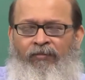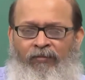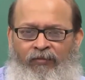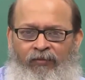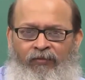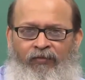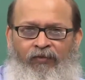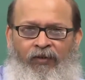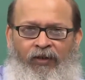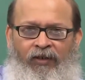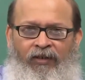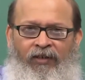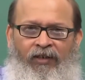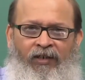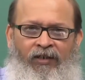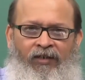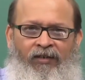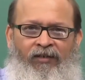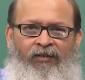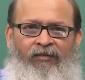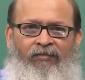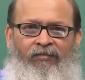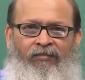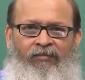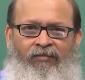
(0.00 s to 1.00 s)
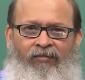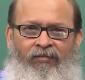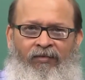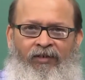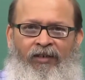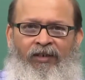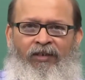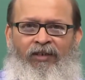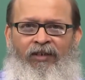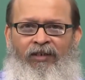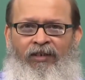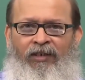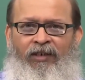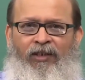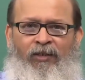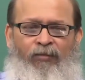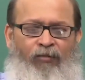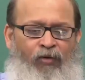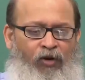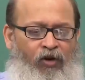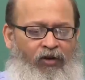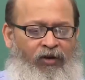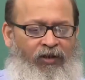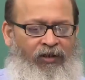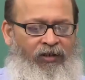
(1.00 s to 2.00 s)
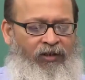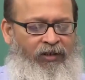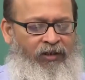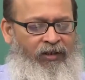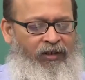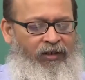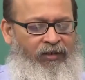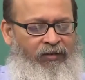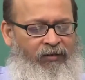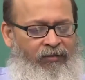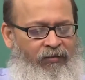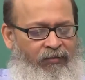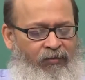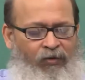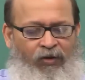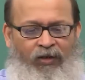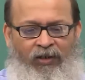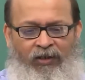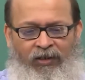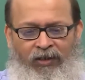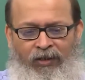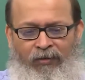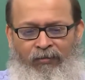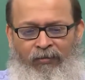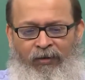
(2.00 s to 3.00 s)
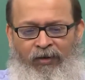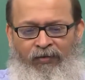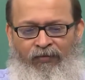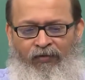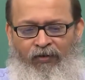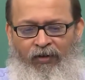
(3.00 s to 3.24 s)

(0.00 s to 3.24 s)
further, taking this block and see what does it mean for